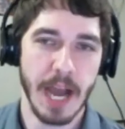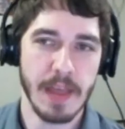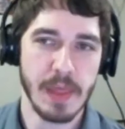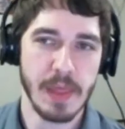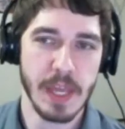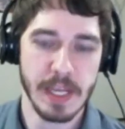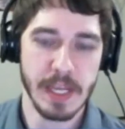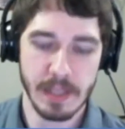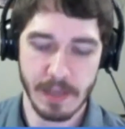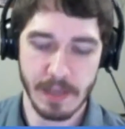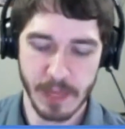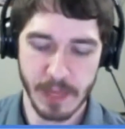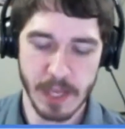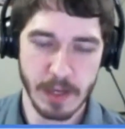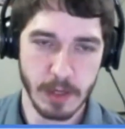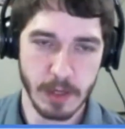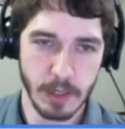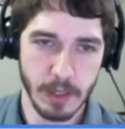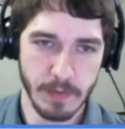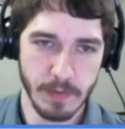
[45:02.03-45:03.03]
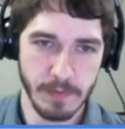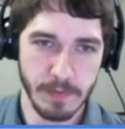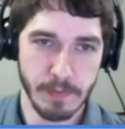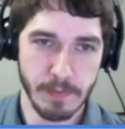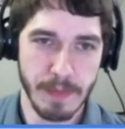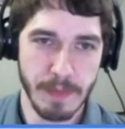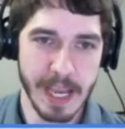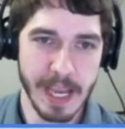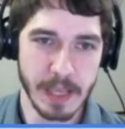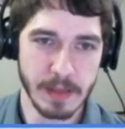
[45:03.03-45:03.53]
think if they could have
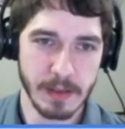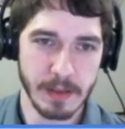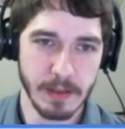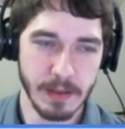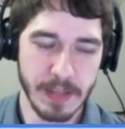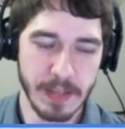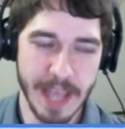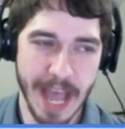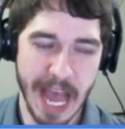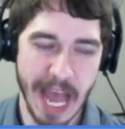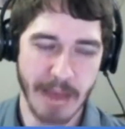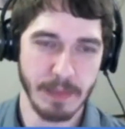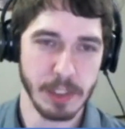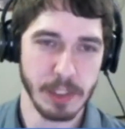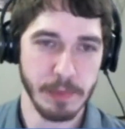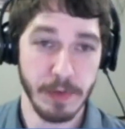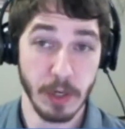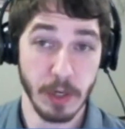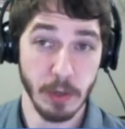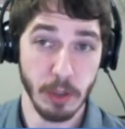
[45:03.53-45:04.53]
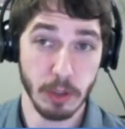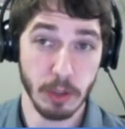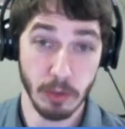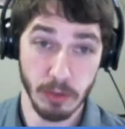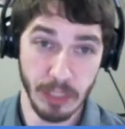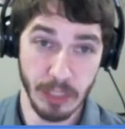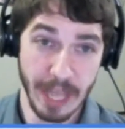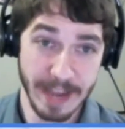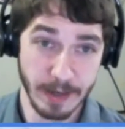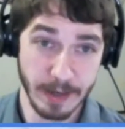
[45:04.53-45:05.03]
made the atmosphere a
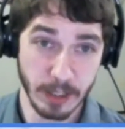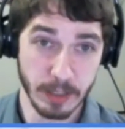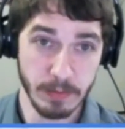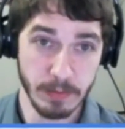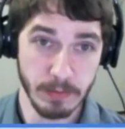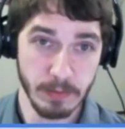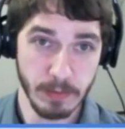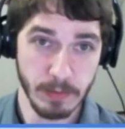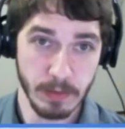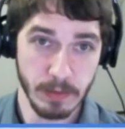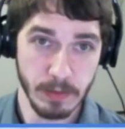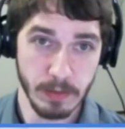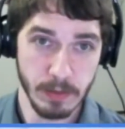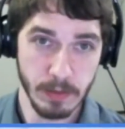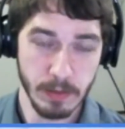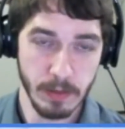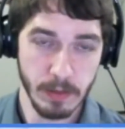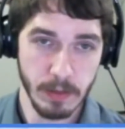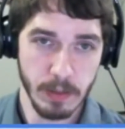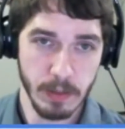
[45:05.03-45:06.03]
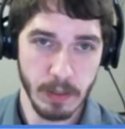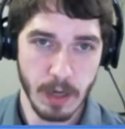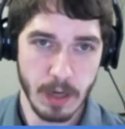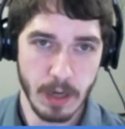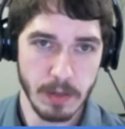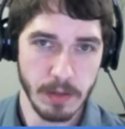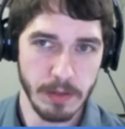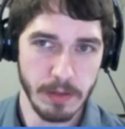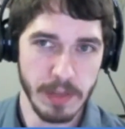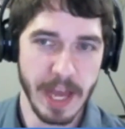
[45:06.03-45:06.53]
little lighter,
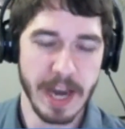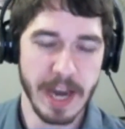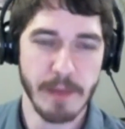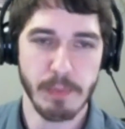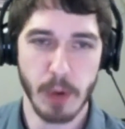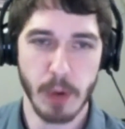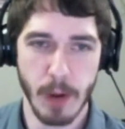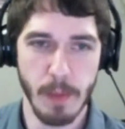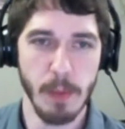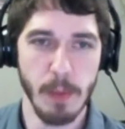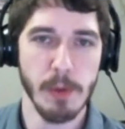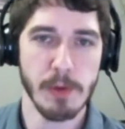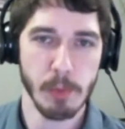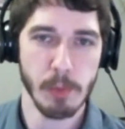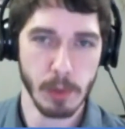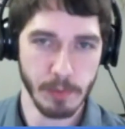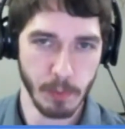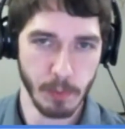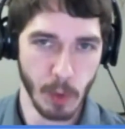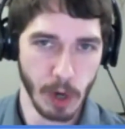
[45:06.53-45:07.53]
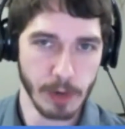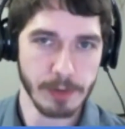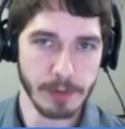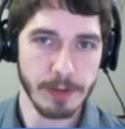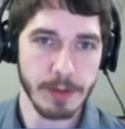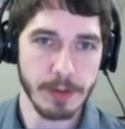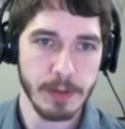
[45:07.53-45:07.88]
then it probably would have worked.